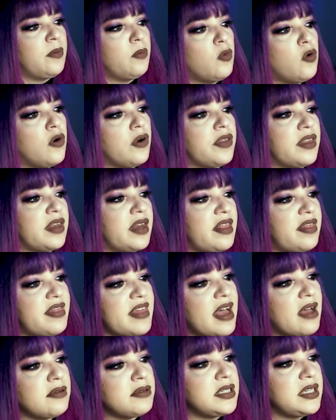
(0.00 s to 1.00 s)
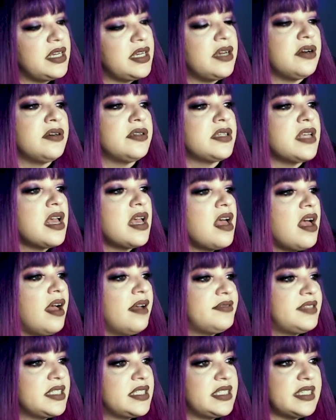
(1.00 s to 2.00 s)
in more than 1,000 years
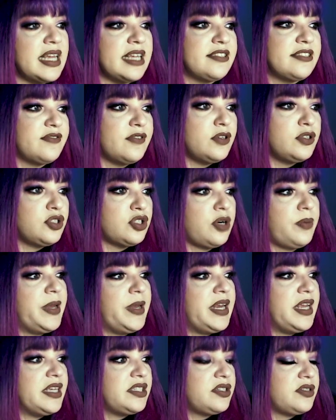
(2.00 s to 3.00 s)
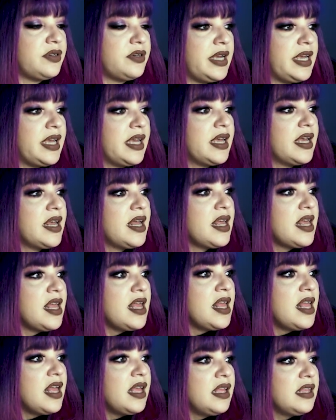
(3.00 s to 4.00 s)
of successful German history.
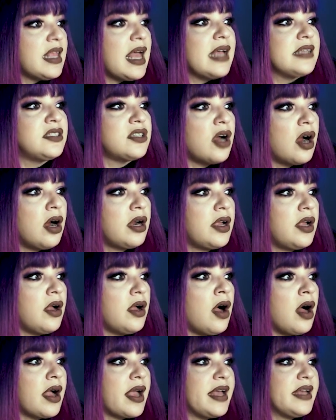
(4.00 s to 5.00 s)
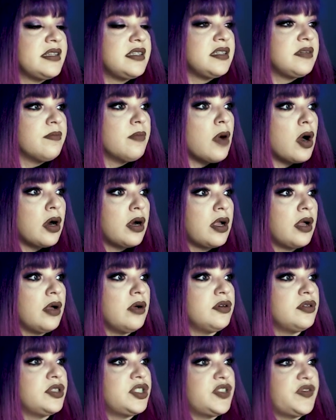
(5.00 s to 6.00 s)
Last August,
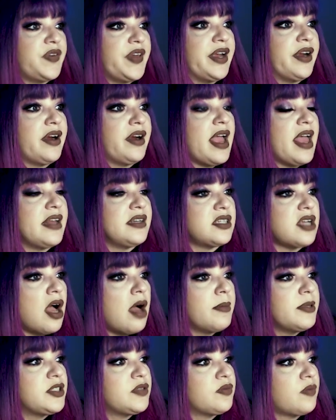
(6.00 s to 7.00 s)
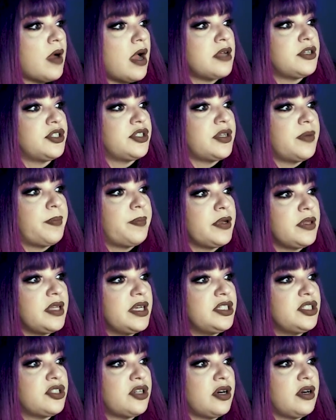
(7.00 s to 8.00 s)
Marco Schwer and Thomas Rogers, a
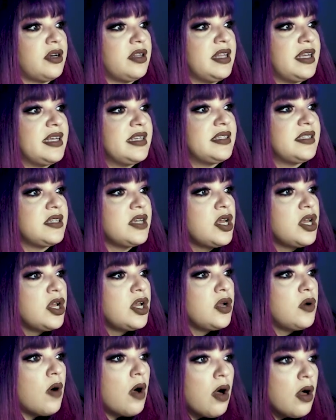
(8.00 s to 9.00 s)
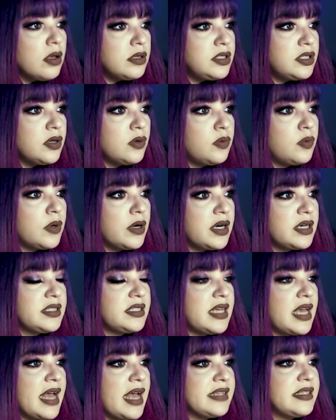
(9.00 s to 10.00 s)
Berlin journalist, who also
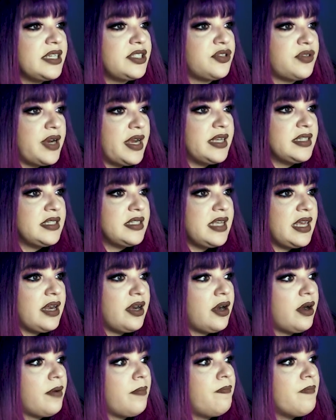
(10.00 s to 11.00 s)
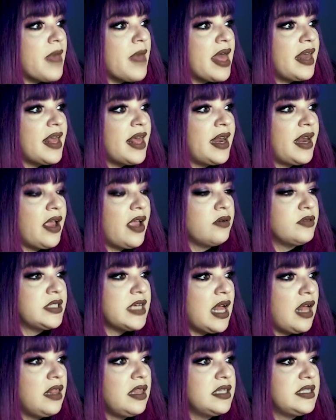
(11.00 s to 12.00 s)
works as a translator, met at a
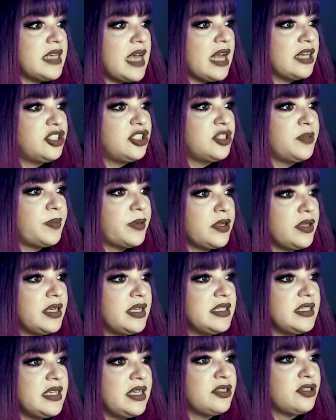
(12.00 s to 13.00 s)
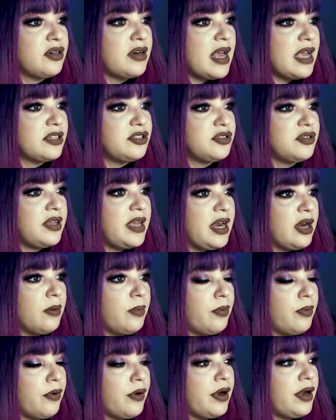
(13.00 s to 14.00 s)
hotel attached to Berlin's international
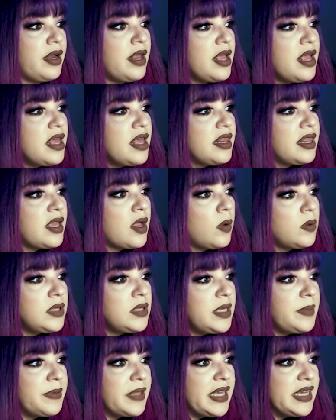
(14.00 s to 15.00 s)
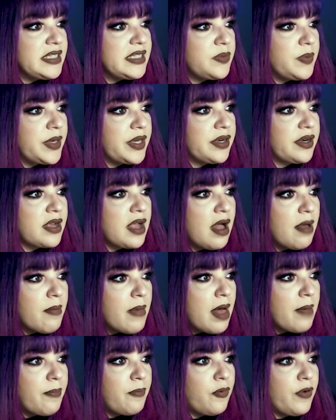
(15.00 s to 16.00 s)
airport. The only place we could
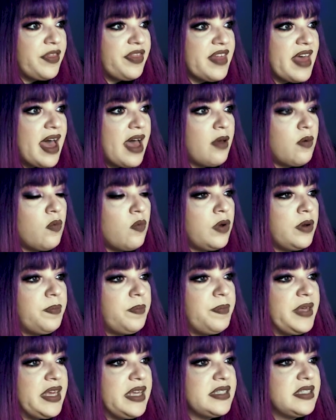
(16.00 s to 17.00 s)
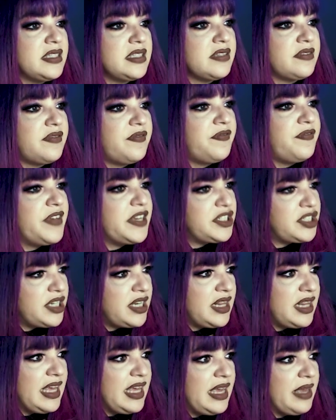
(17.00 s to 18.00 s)
come up with that would be
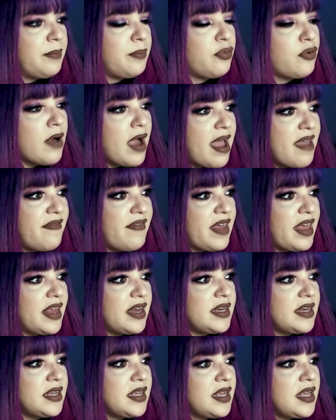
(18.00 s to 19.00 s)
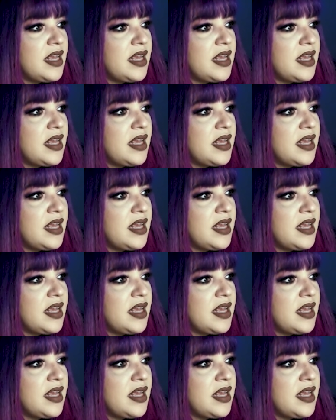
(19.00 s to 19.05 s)
sufficiently private.